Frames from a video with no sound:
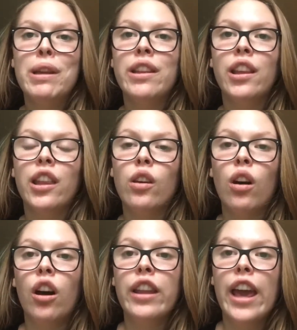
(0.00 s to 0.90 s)
basically
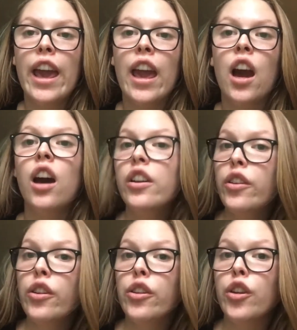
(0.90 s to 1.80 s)
called a
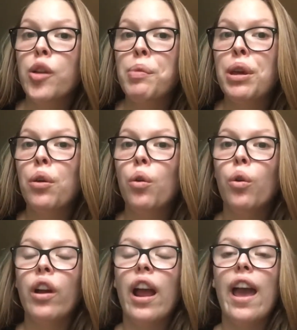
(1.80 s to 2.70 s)
hunter derby,
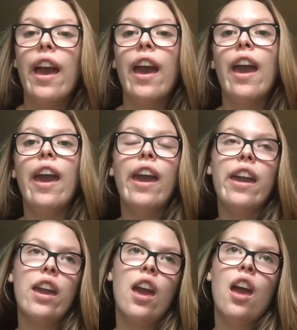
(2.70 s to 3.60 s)
or
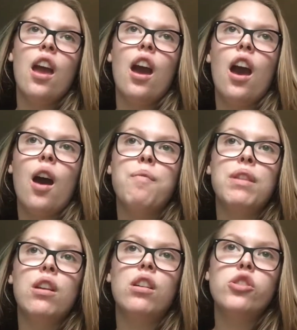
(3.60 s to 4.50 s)

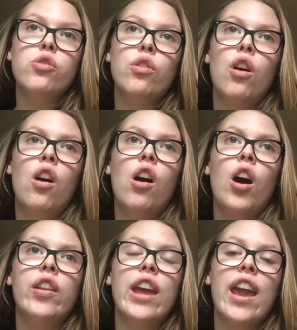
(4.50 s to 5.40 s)
they're also
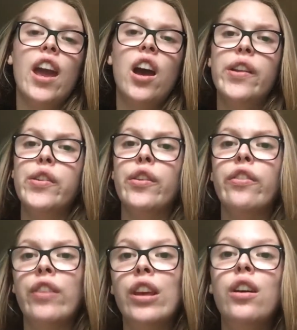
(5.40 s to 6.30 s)
called a hunter
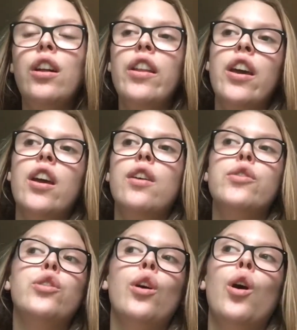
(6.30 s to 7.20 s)
field.
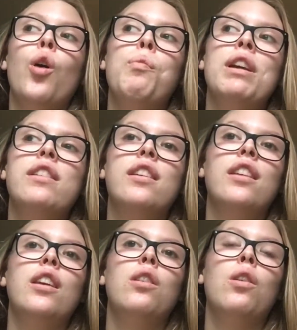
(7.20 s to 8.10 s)
So
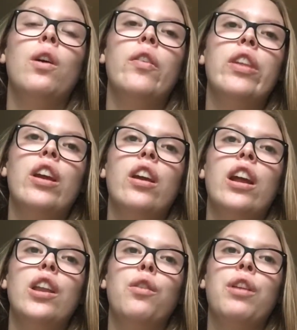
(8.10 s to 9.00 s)
basically you go out there
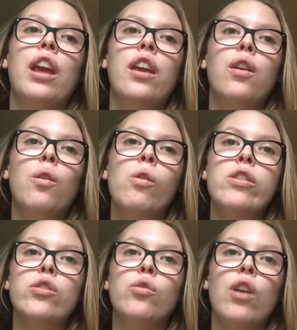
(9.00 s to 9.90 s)
and you take your
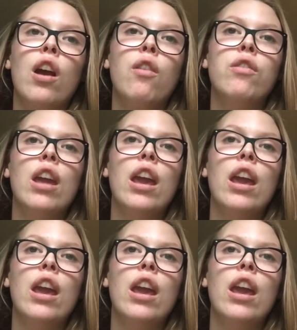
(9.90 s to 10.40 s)
horse around